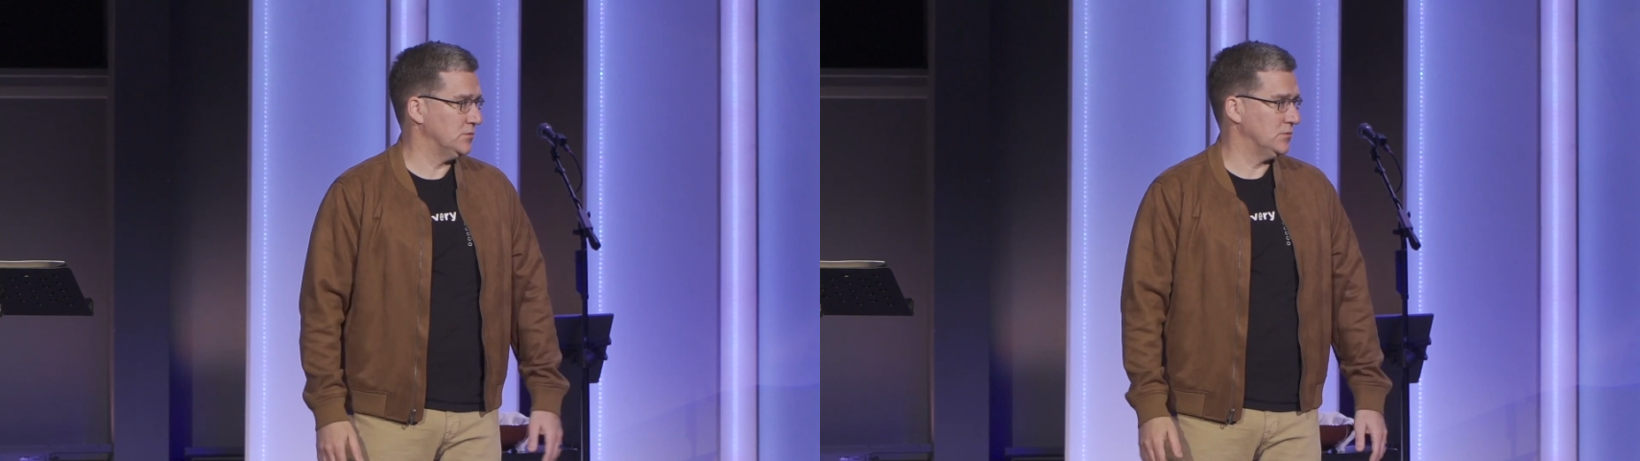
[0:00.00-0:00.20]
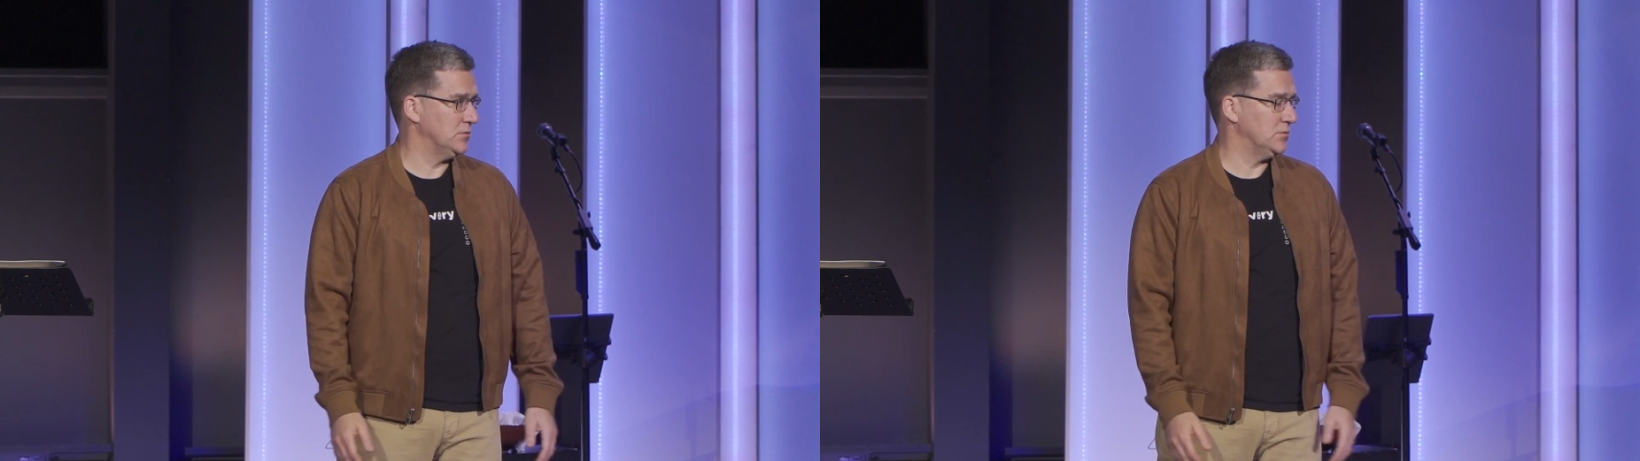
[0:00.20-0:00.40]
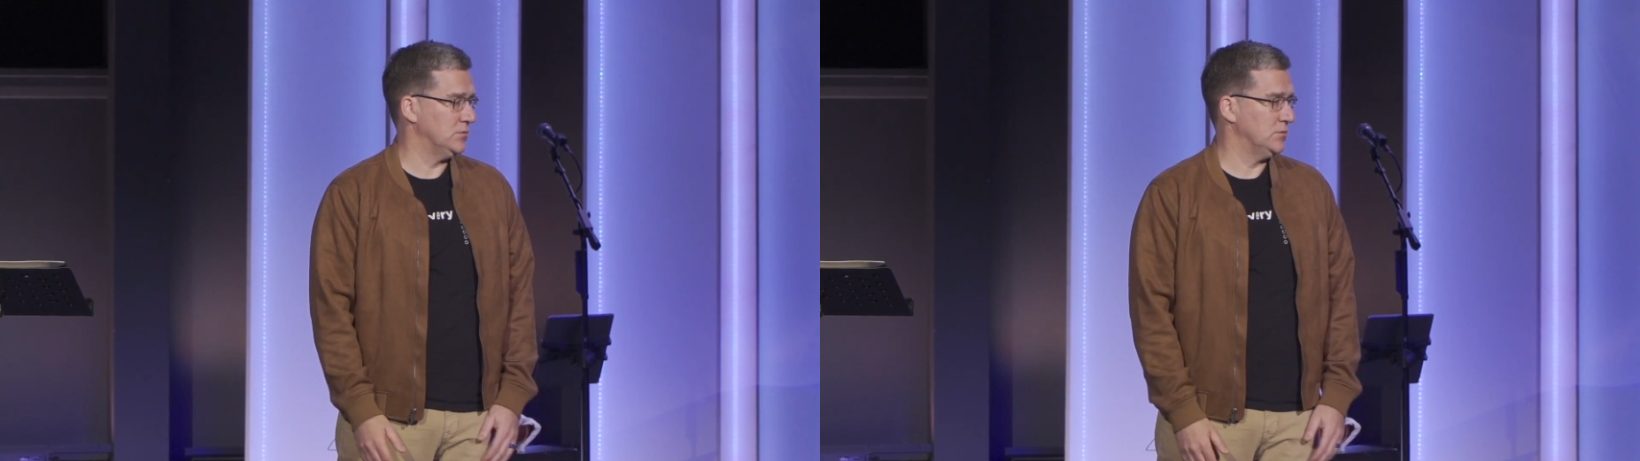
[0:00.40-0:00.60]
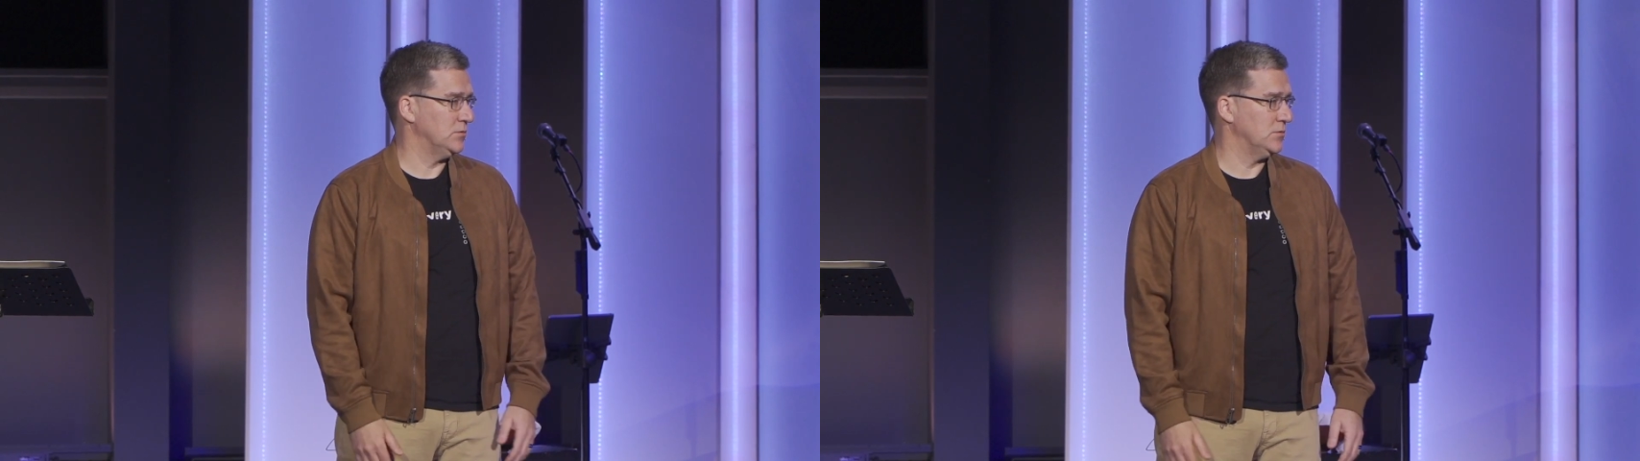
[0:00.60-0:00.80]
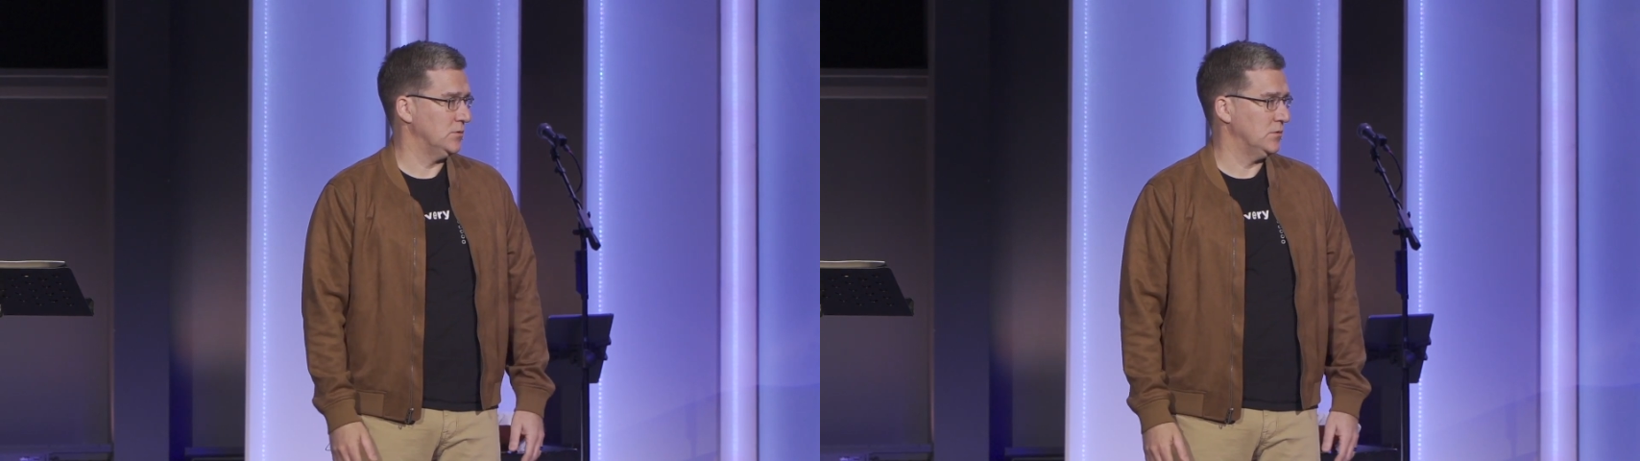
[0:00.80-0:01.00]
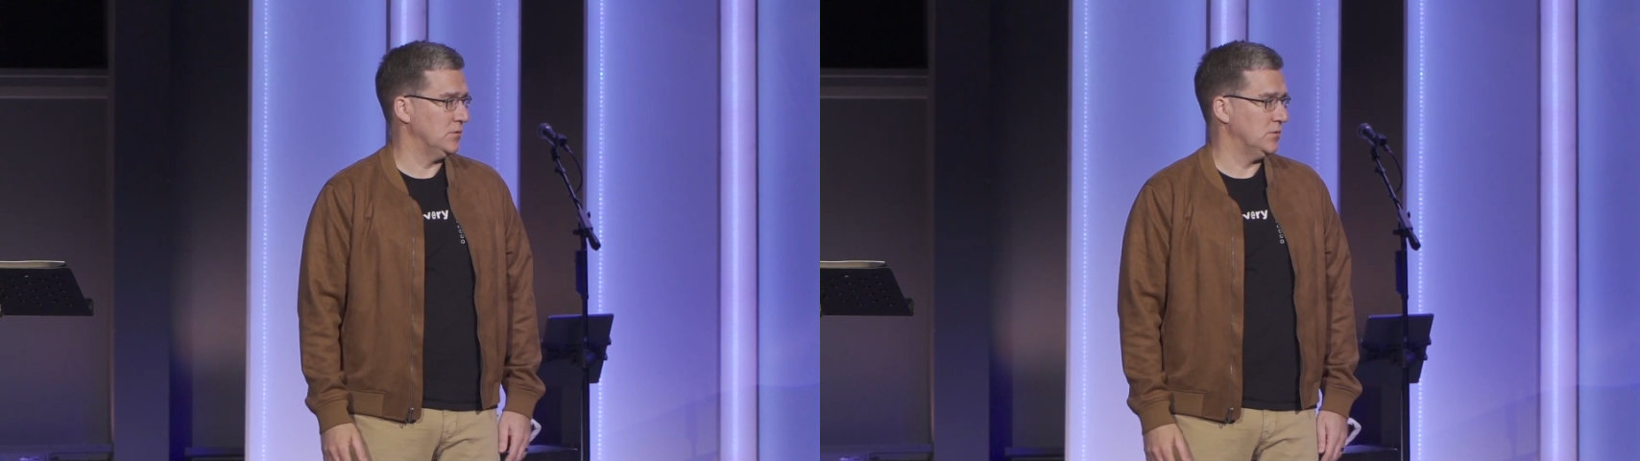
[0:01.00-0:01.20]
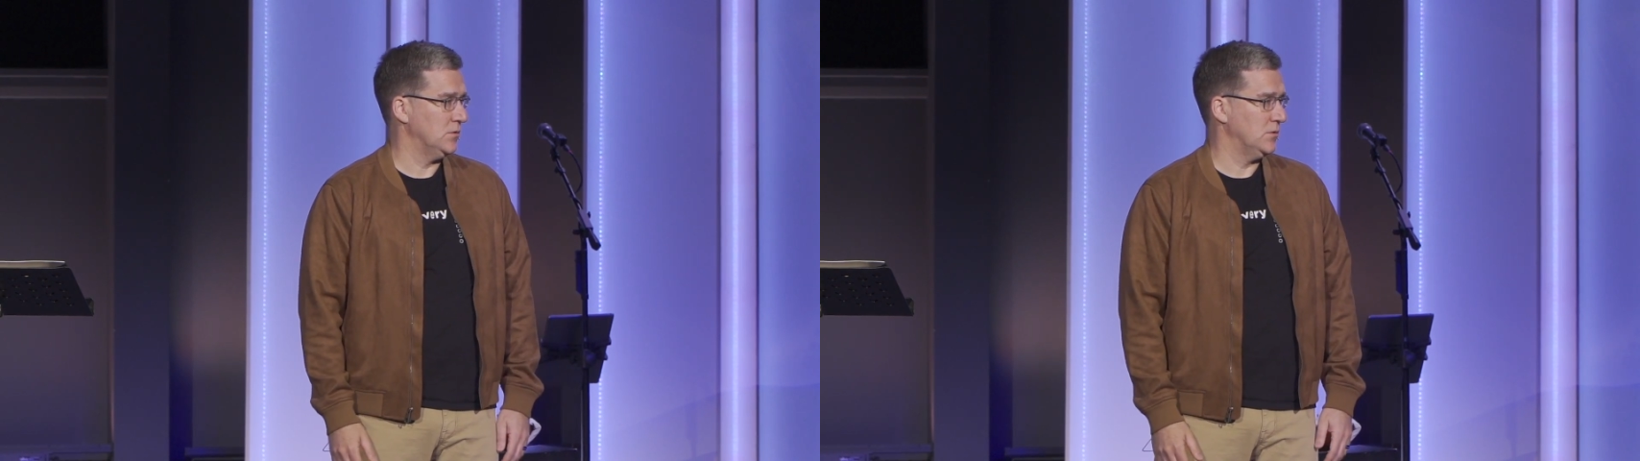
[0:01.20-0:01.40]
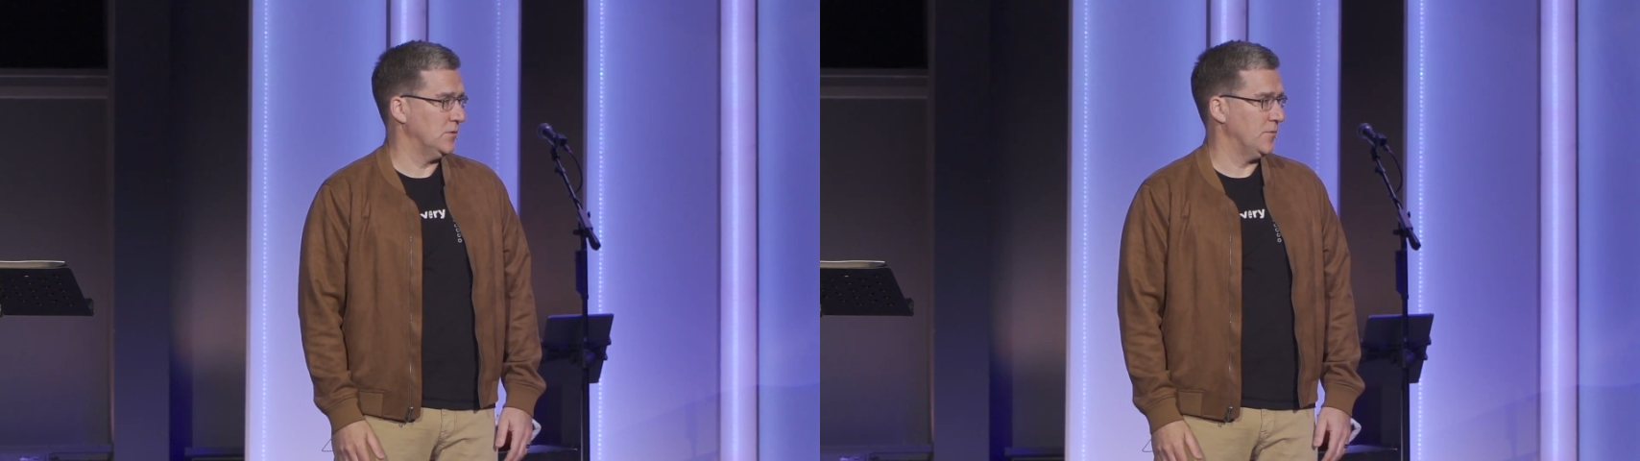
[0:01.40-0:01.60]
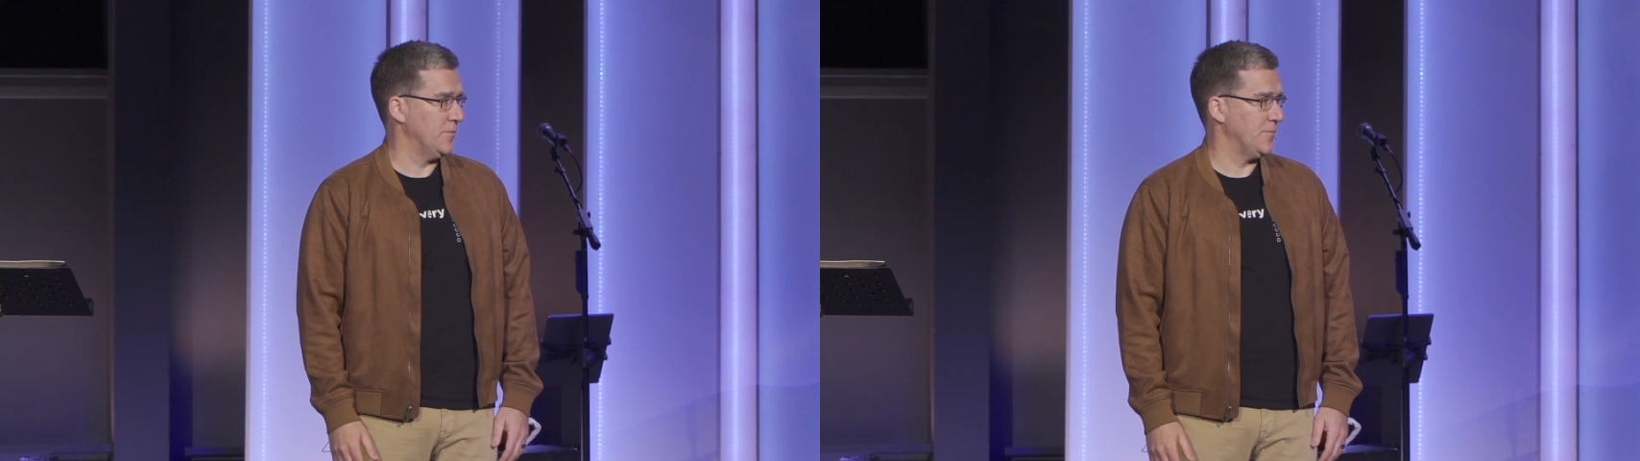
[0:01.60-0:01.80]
Nobody speaks.